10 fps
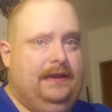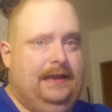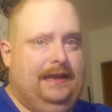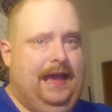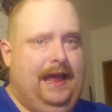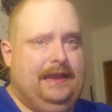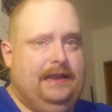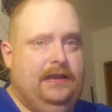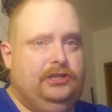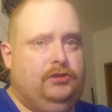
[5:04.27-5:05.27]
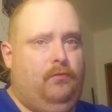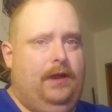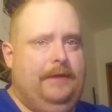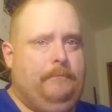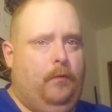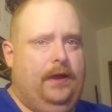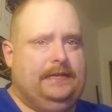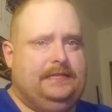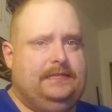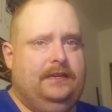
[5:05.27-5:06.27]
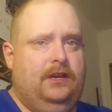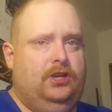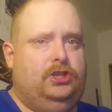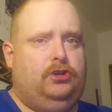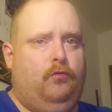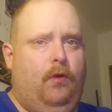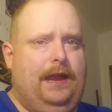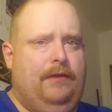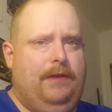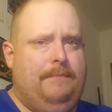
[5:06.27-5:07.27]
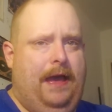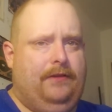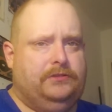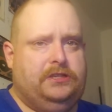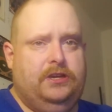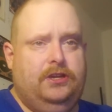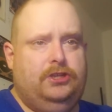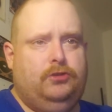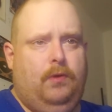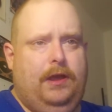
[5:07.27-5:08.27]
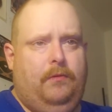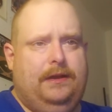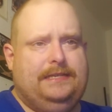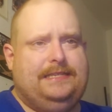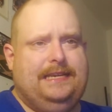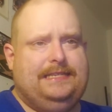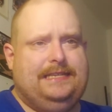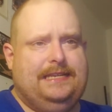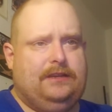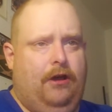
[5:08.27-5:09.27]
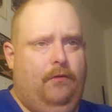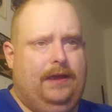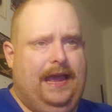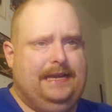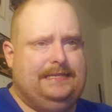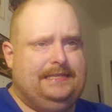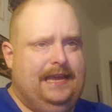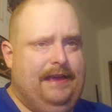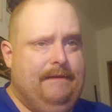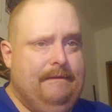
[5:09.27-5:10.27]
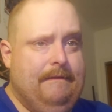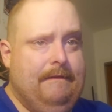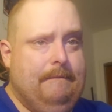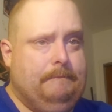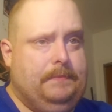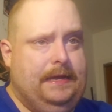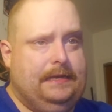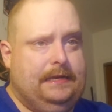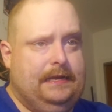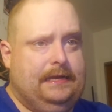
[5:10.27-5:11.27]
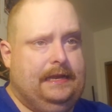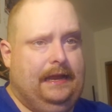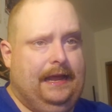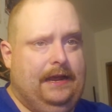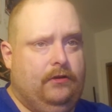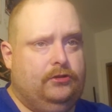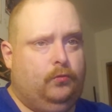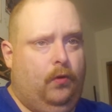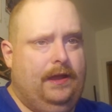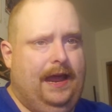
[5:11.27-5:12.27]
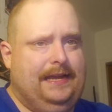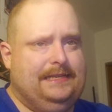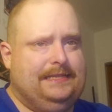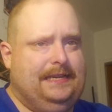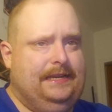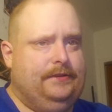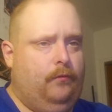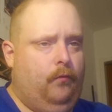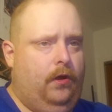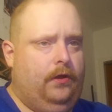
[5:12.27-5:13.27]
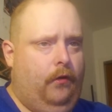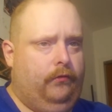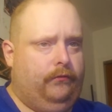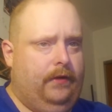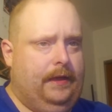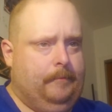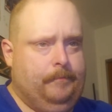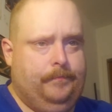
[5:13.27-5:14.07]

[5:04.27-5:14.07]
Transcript: Again, 20 points, 20 rebounds, 21 assists as OKC beat the Lakers 119-103.